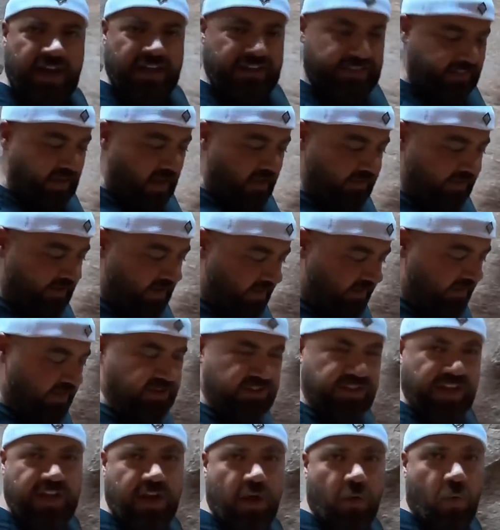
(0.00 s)
It sounds like
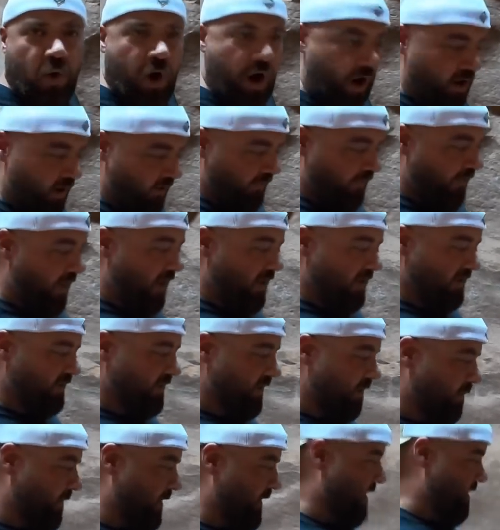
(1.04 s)
there's like a waterfall or
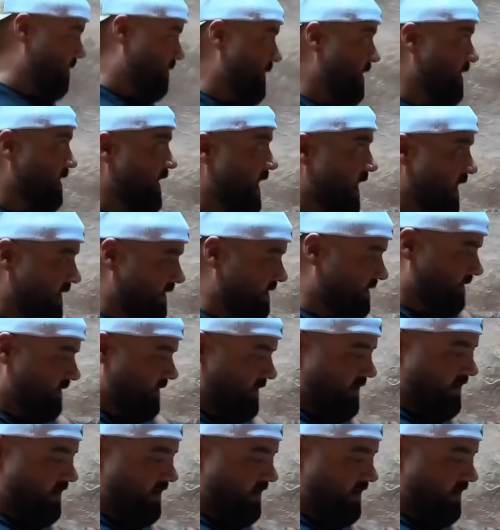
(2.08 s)
something up here, guys.